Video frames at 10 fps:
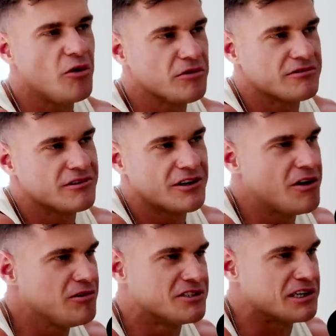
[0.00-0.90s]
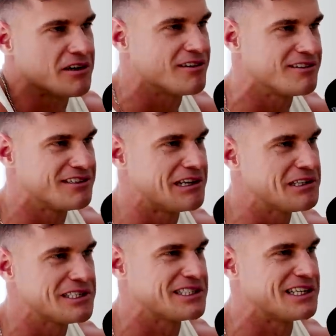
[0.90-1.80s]
so yeah, yeah,
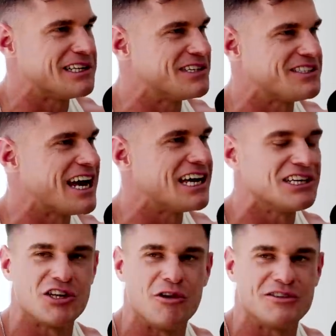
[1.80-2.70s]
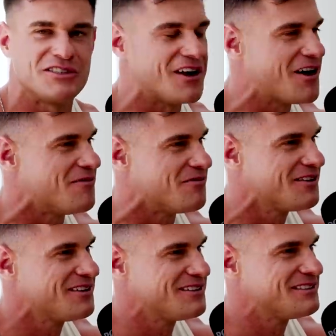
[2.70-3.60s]
but they're calling them now like.
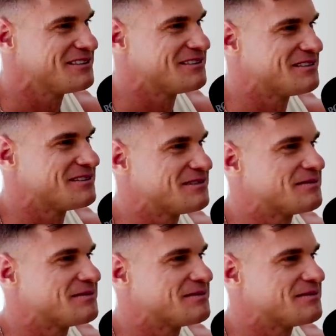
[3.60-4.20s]
But these